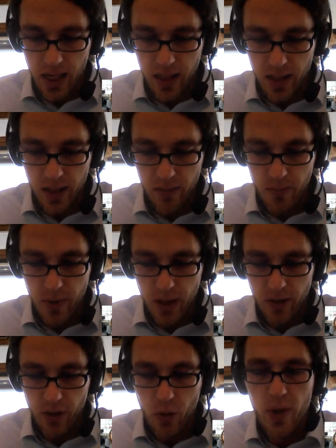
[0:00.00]

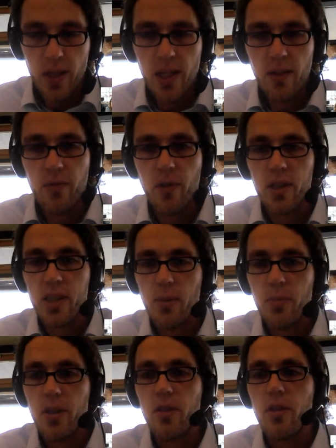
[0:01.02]
So we need, for
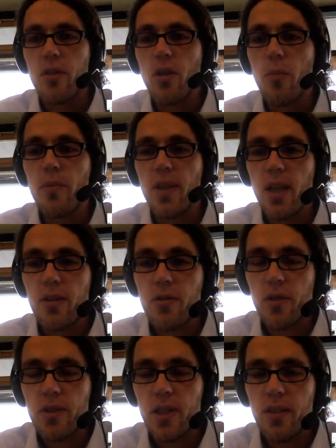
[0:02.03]
example, in the open science
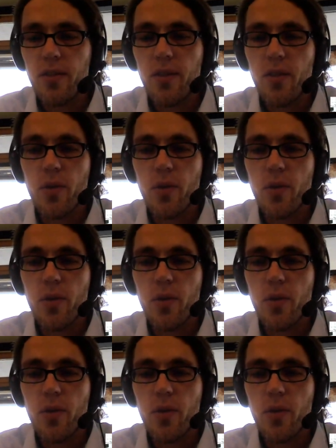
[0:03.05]
context,